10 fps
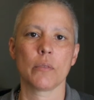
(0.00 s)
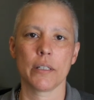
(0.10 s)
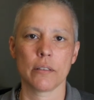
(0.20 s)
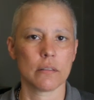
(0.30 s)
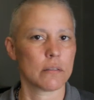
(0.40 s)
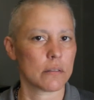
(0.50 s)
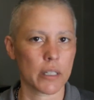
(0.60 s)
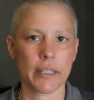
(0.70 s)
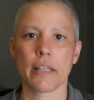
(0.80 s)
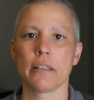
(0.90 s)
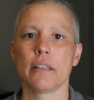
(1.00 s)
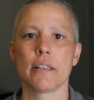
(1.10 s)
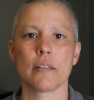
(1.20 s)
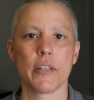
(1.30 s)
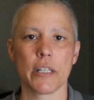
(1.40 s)
and again in
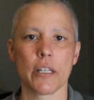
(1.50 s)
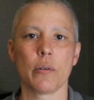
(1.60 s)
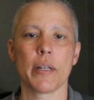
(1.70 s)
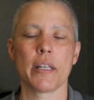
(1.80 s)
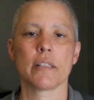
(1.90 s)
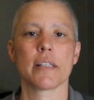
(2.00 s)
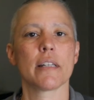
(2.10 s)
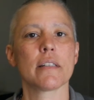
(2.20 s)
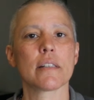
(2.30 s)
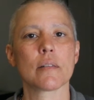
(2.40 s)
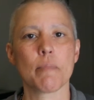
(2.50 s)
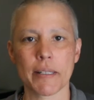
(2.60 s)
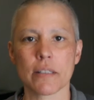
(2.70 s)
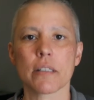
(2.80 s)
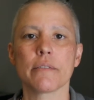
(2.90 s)
this video, is that it's
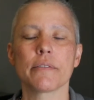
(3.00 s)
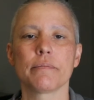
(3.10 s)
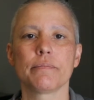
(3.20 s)
expensive.